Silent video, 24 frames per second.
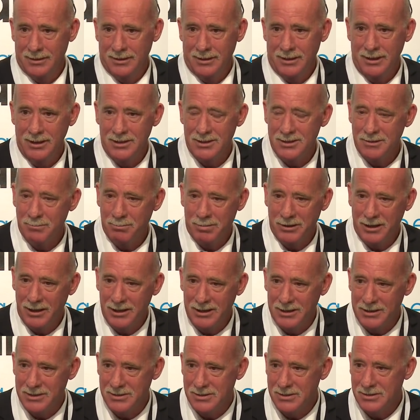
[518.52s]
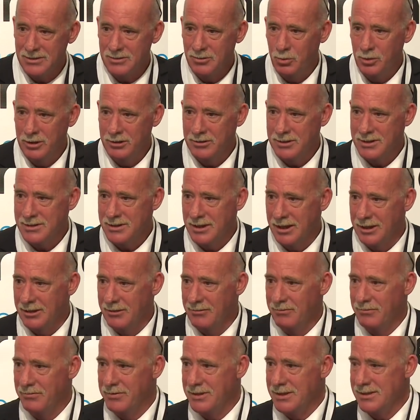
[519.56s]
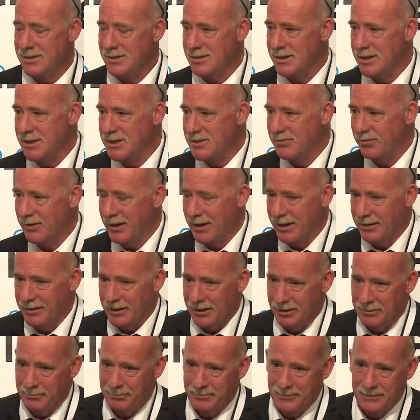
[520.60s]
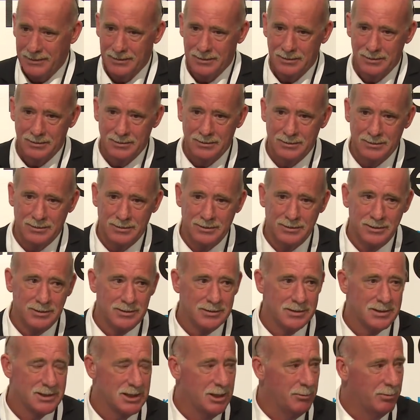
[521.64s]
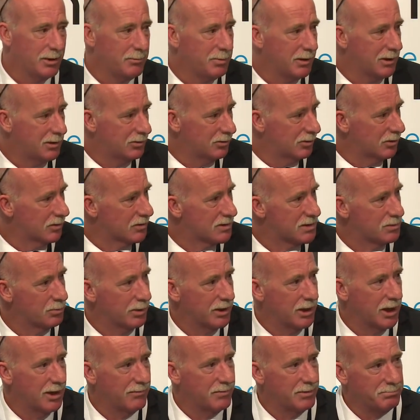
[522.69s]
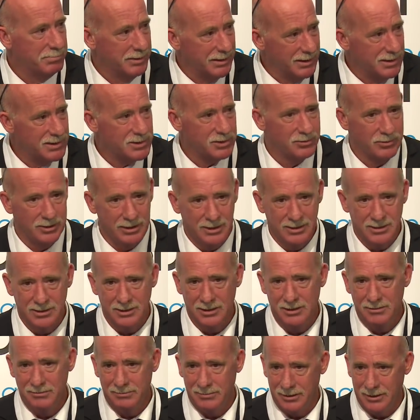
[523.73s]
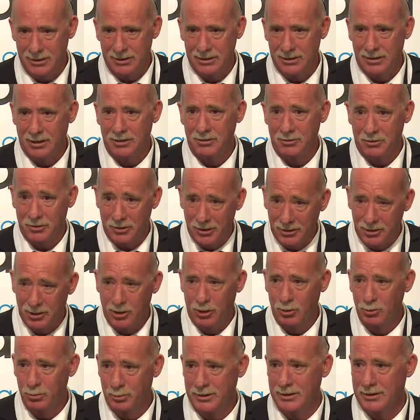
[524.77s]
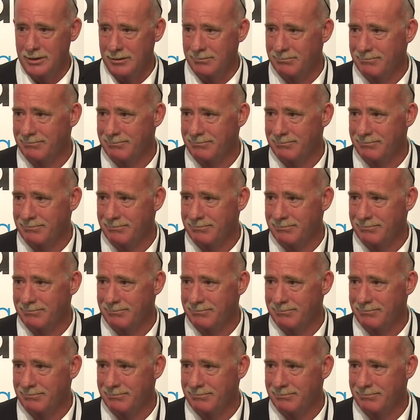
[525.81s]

It's a place where a son visits his father, simply because we have a big screen TV and a lot of cold beer.